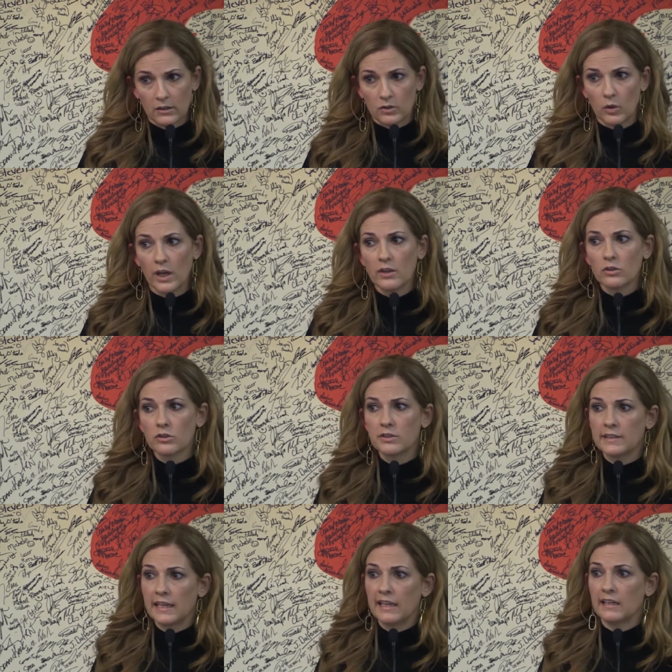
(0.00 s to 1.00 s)
So
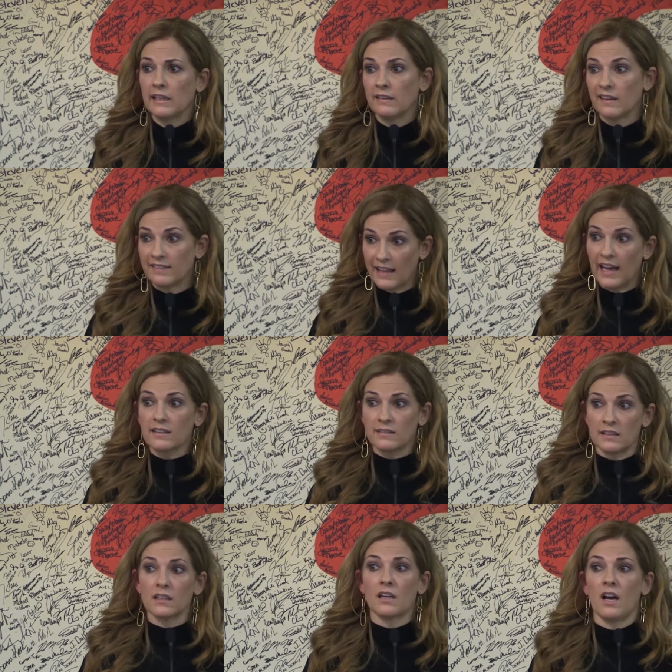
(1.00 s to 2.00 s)
understanding that
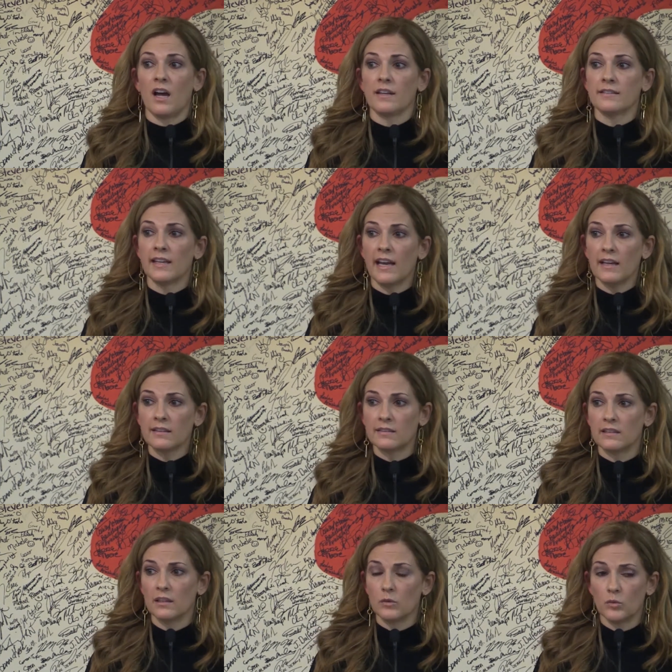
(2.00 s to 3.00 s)
that's the
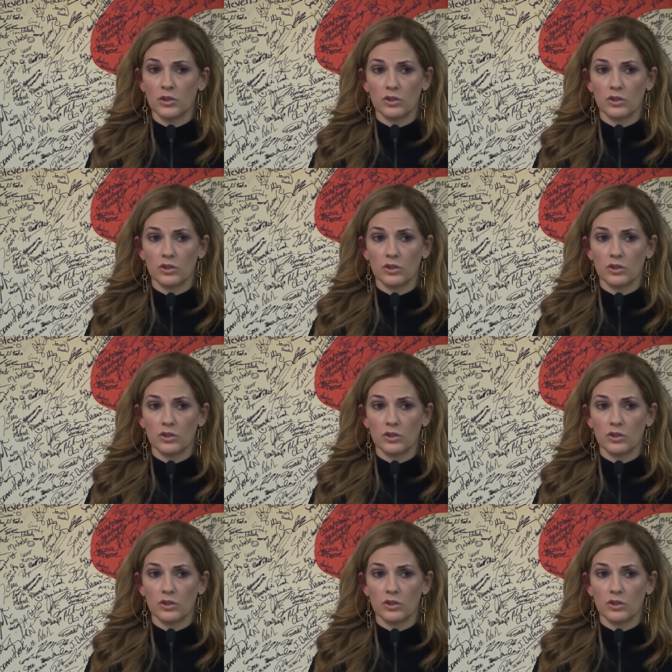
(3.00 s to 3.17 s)
context in